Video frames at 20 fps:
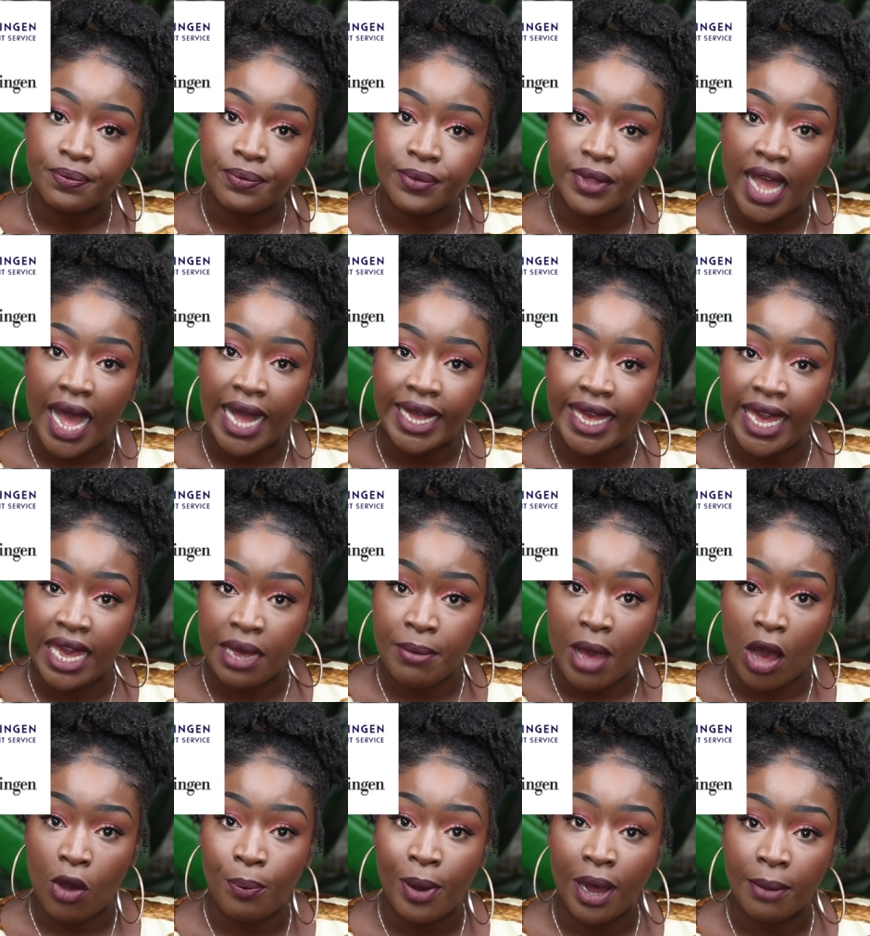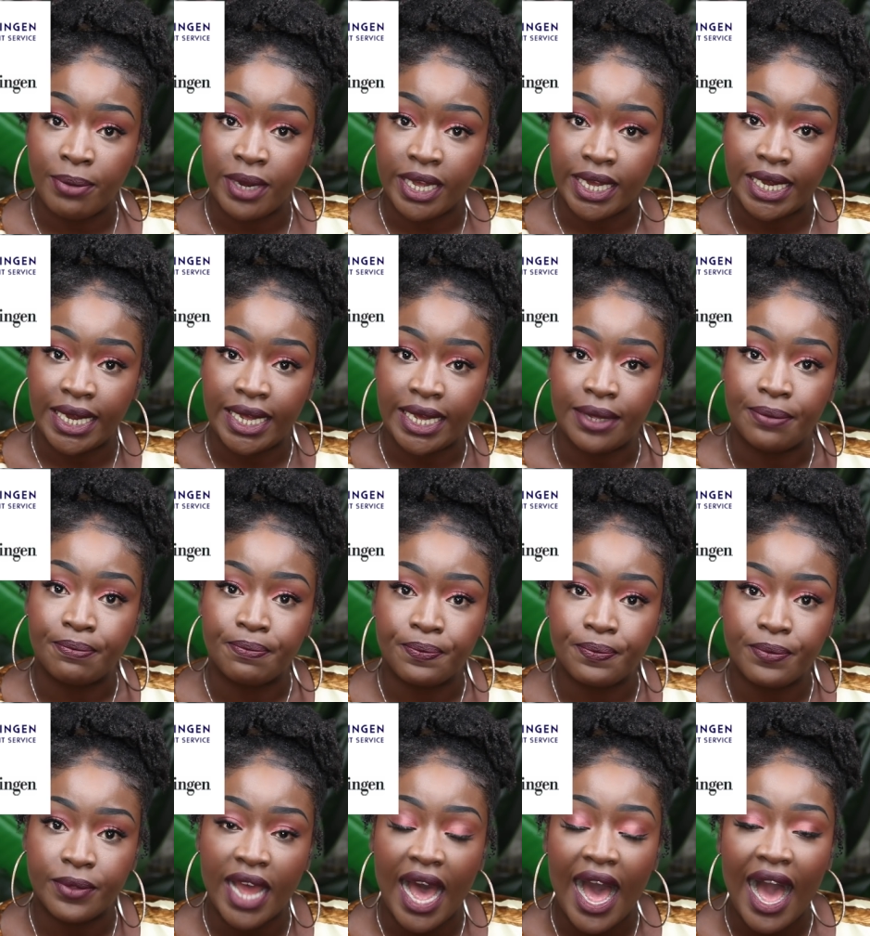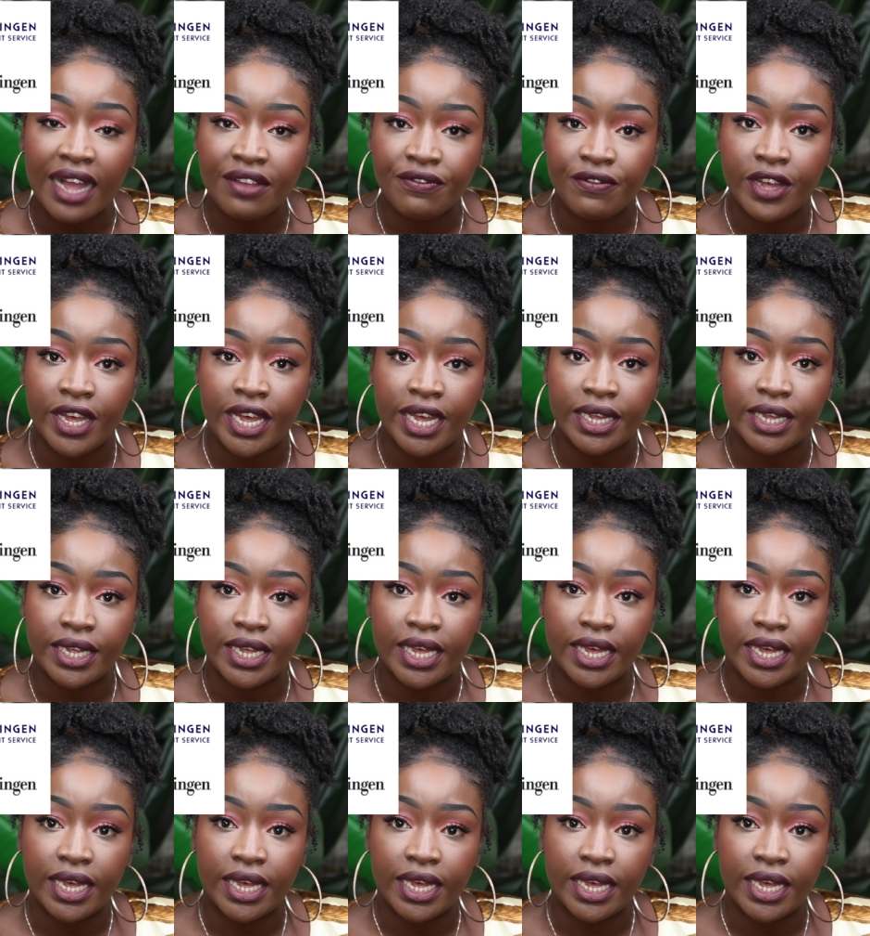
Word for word: that came out publicly. The advert